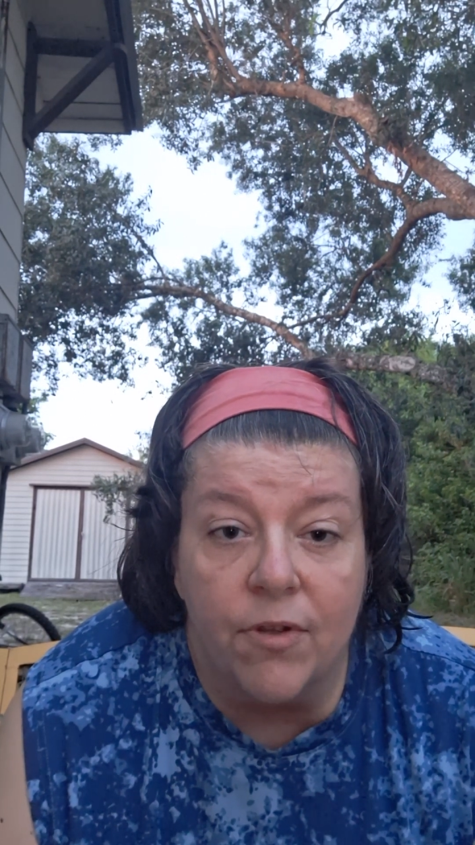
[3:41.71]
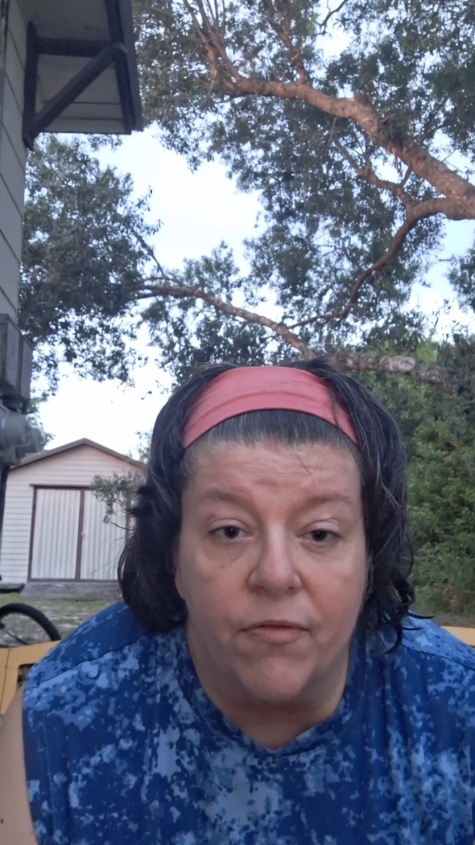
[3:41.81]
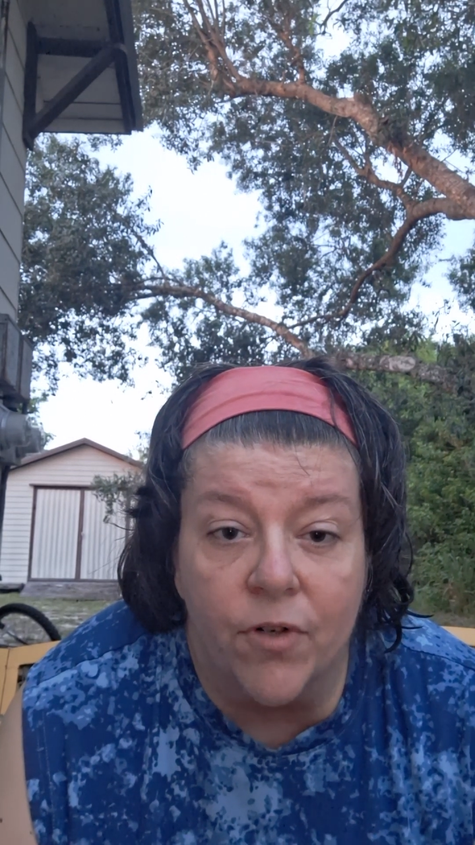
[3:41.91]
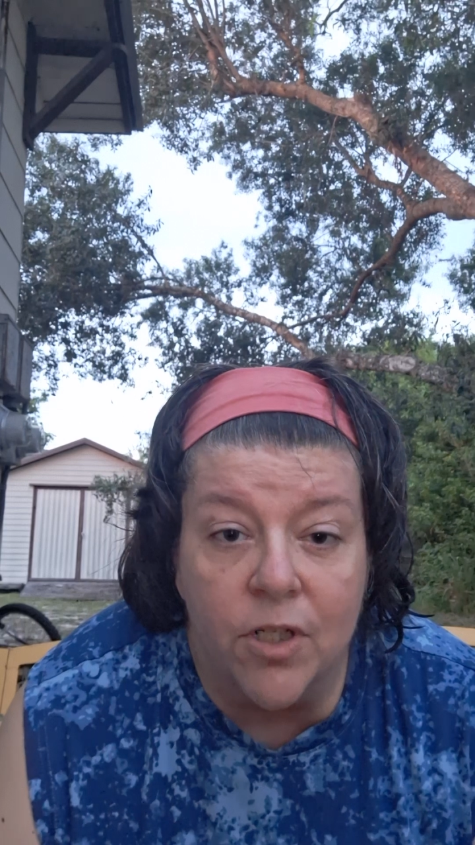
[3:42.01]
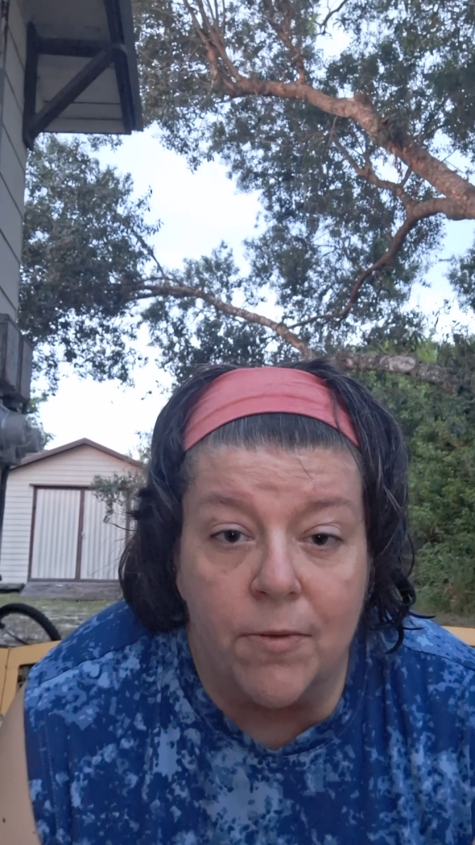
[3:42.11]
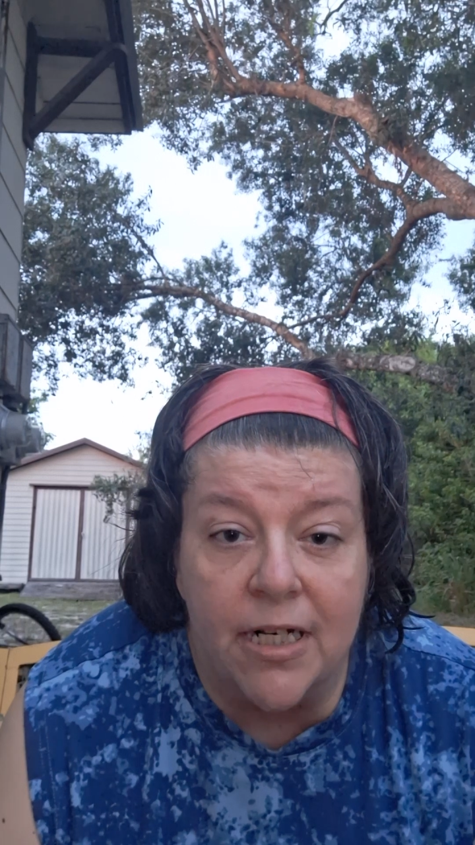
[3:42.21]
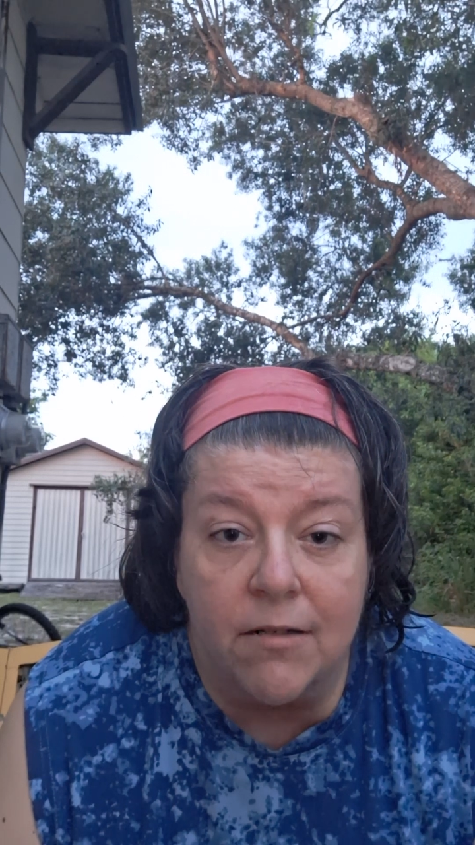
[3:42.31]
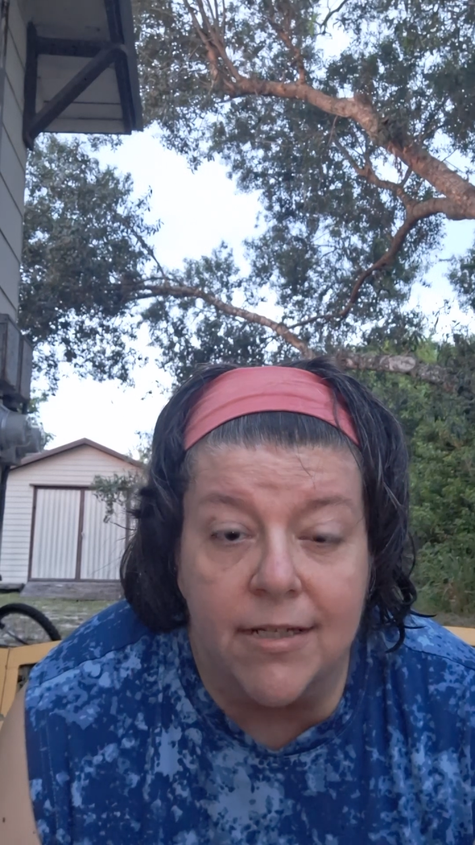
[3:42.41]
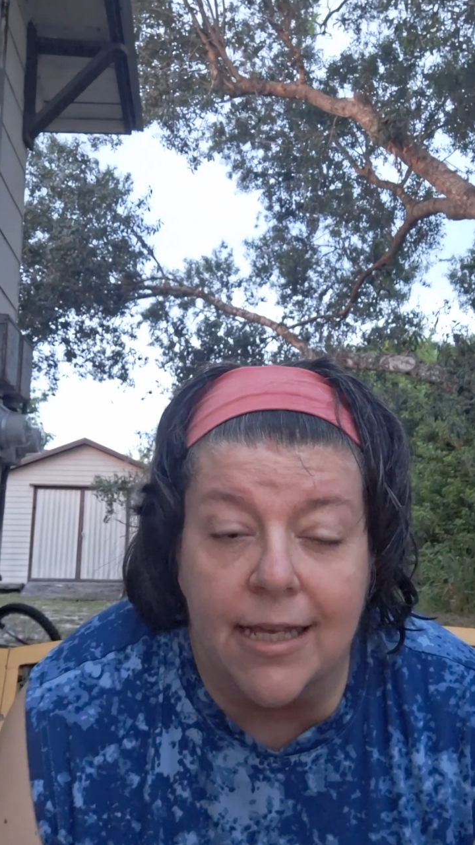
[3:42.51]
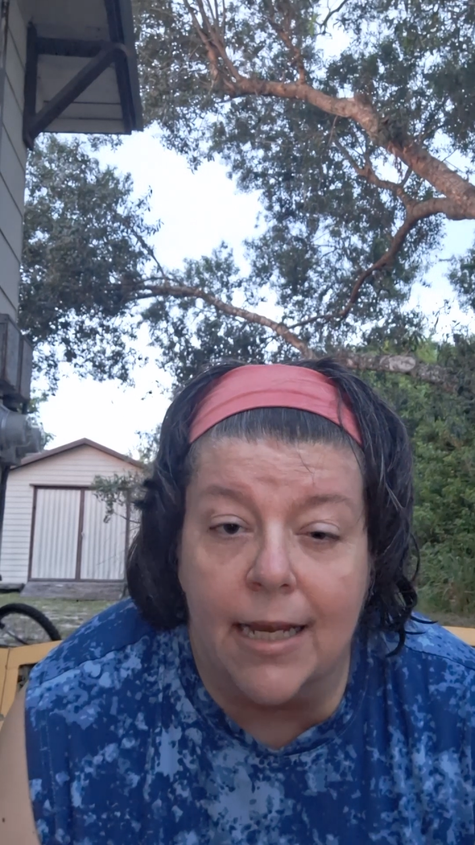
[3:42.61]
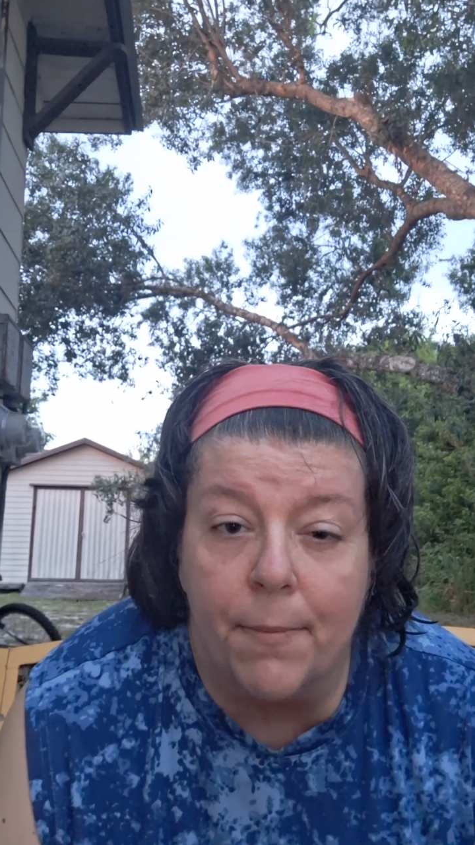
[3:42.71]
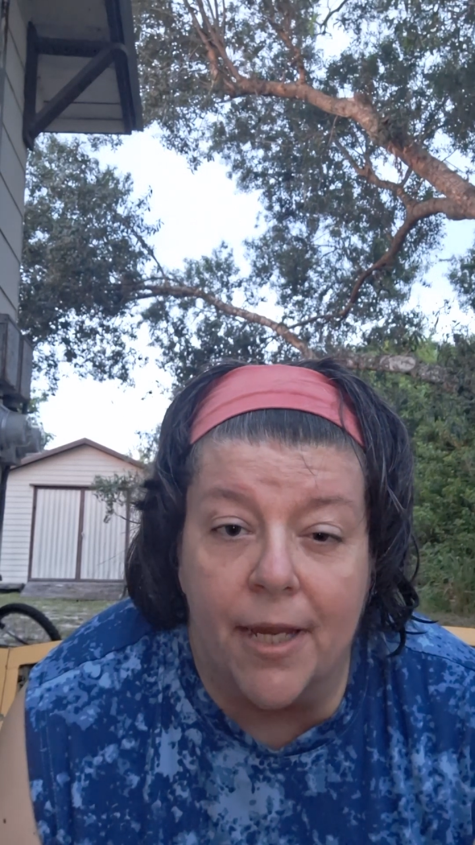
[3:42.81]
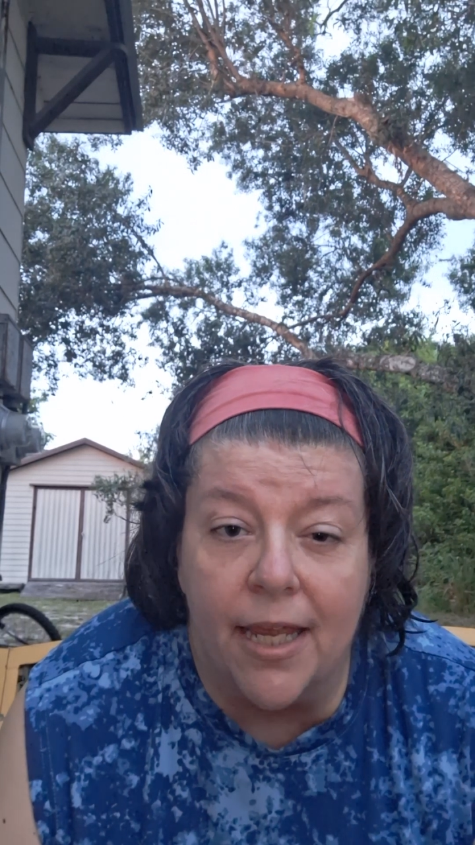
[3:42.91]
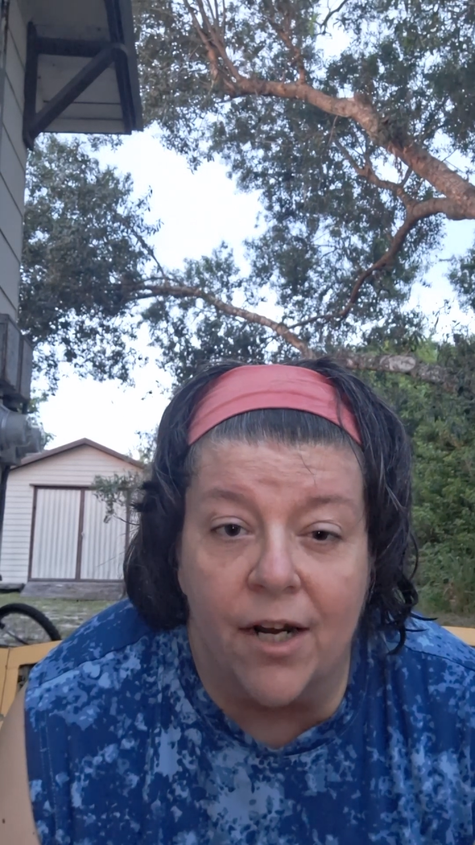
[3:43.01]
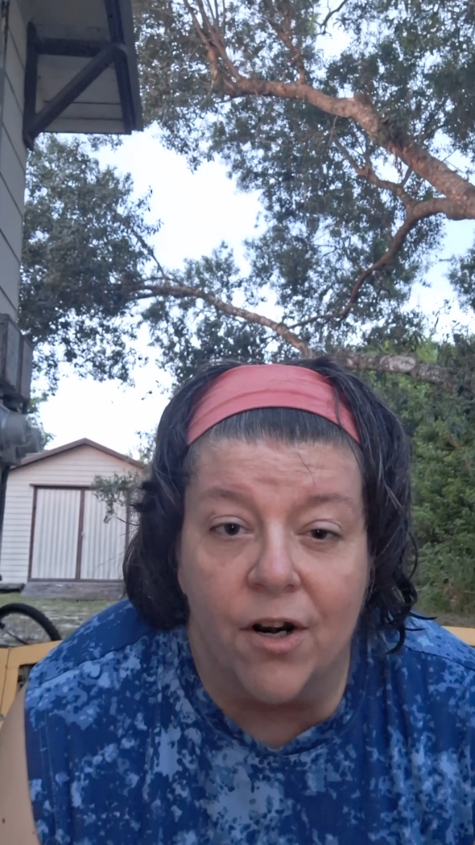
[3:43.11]
the first one I do is like a
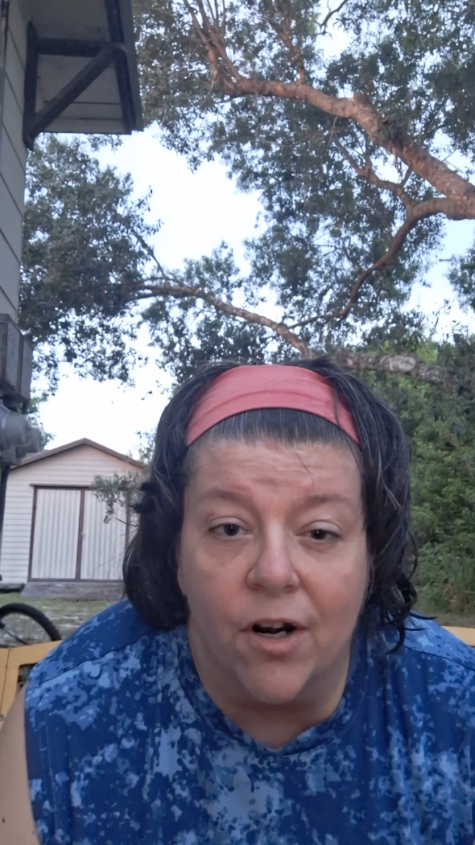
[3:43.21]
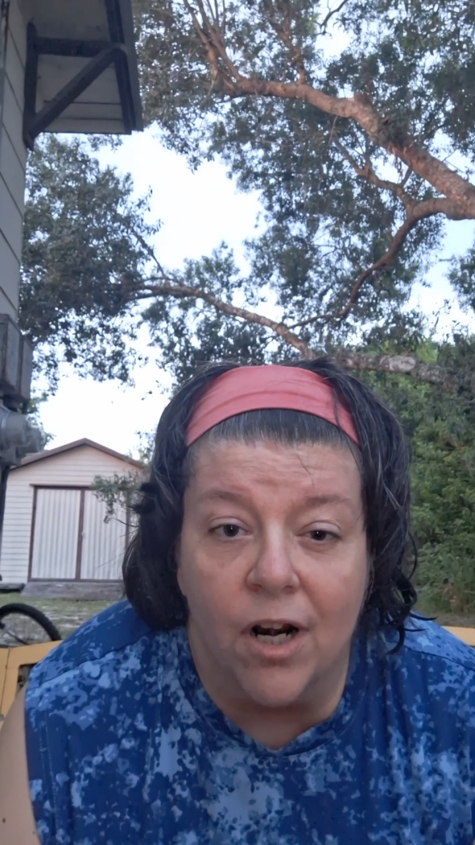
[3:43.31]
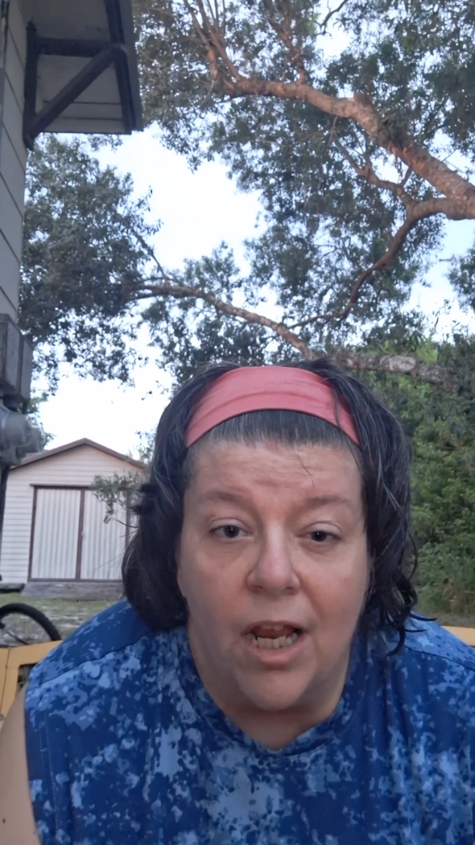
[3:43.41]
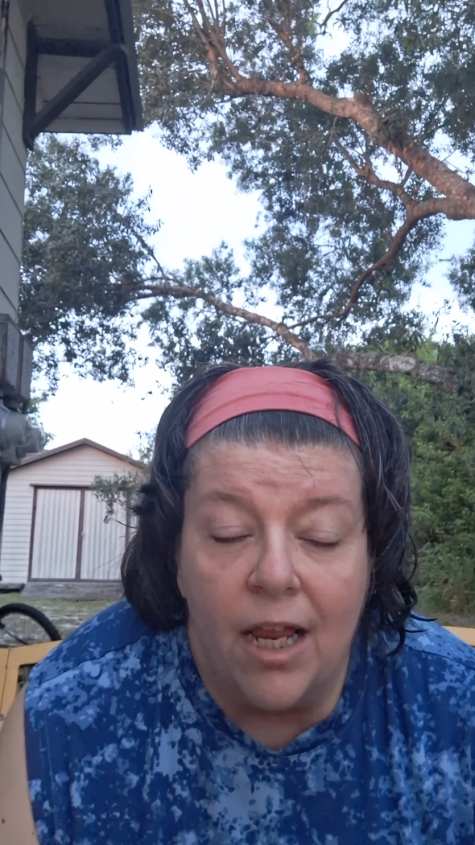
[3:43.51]
beginner